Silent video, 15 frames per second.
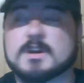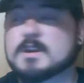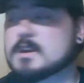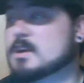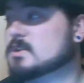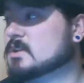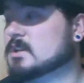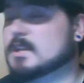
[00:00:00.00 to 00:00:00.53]
And
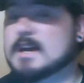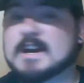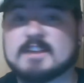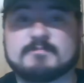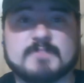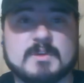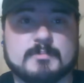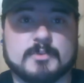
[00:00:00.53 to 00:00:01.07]
there's a lot
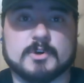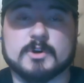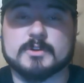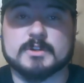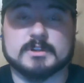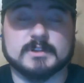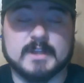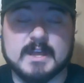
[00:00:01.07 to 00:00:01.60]
of people on
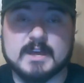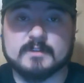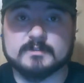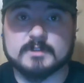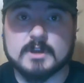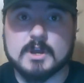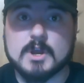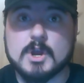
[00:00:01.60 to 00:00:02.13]
the
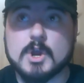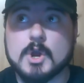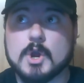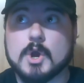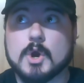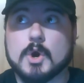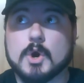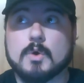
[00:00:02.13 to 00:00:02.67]
left
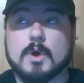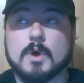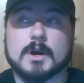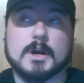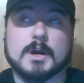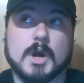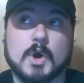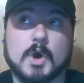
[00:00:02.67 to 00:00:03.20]
who
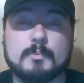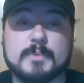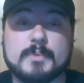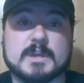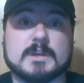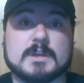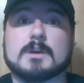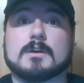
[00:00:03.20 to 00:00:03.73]
are
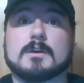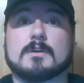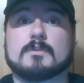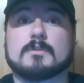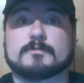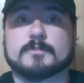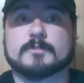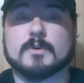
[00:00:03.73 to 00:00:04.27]
hoping
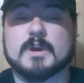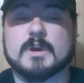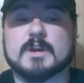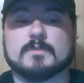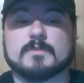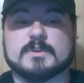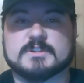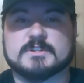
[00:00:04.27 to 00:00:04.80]
for a
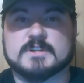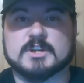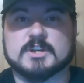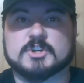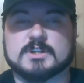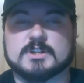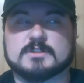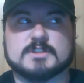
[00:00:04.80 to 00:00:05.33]

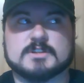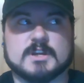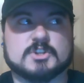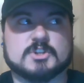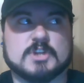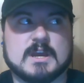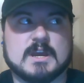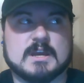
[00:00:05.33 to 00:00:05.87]
recession,
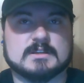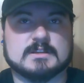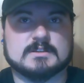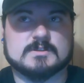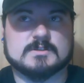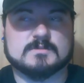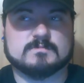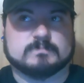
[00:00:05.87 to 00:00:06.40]
such
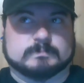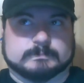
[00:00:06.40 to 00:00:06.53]
as